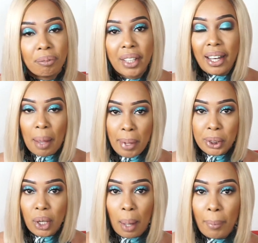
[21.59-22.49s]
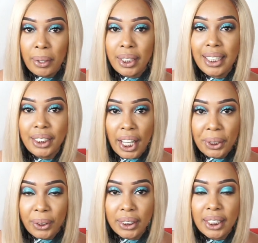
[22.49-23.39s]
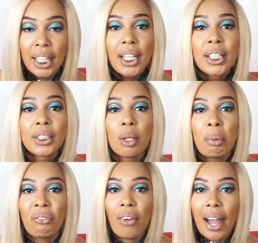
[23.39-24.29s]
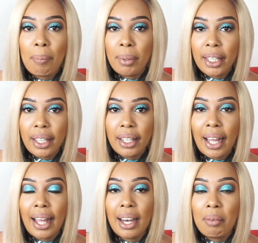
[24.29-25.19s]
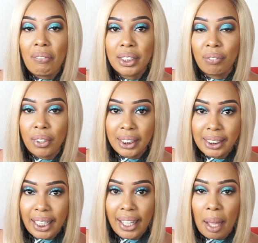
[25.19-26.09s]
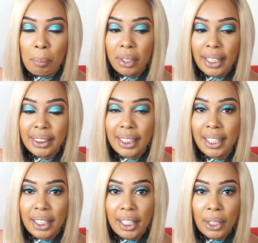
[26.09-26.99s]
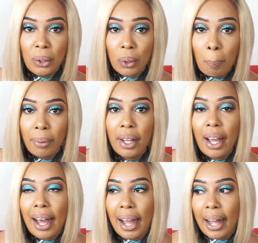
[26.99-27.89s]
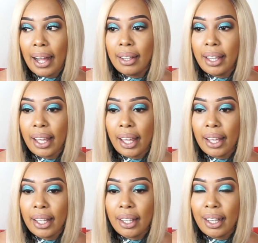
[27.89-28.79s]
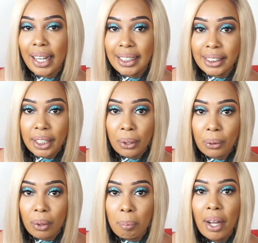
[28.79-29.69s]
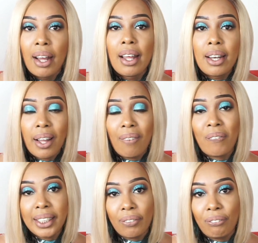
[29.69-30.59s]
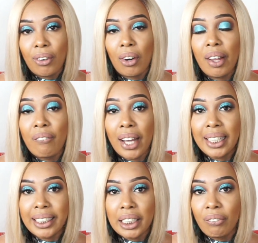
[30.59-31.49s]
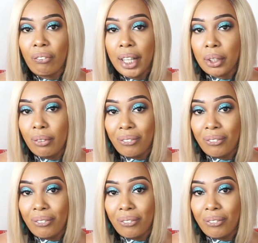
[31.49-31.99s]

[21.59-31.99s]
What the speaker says: and I'm here to talk about injections. So before I begin, let me first of all say about the skin attending group, the light skin group. Now, first of all, if you're searching for it on